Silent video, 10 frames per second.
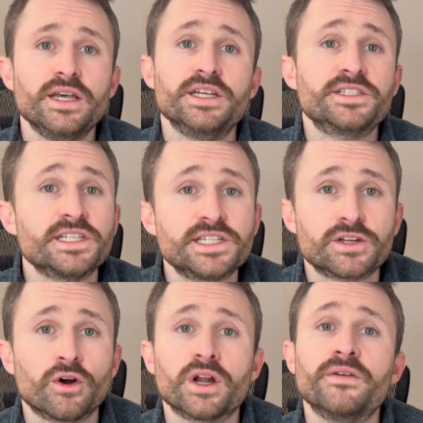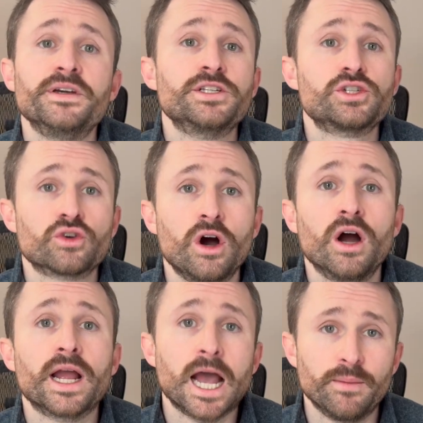is the start of a
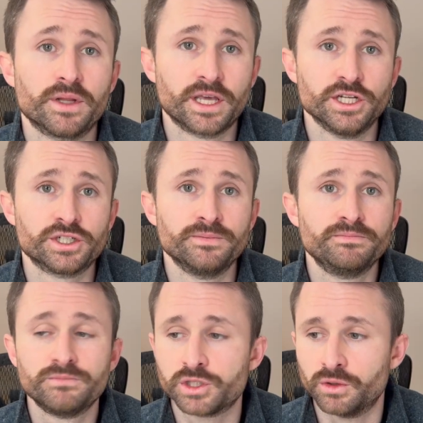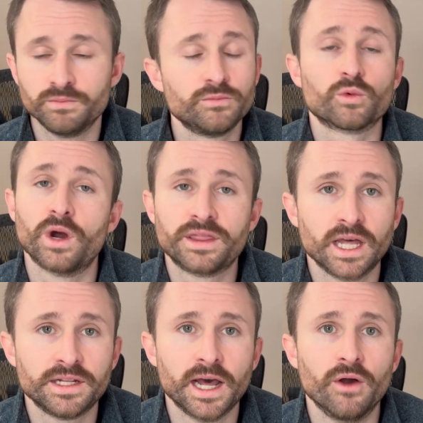strong application. So write
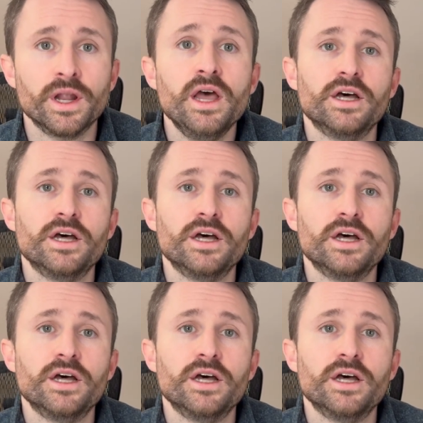that down.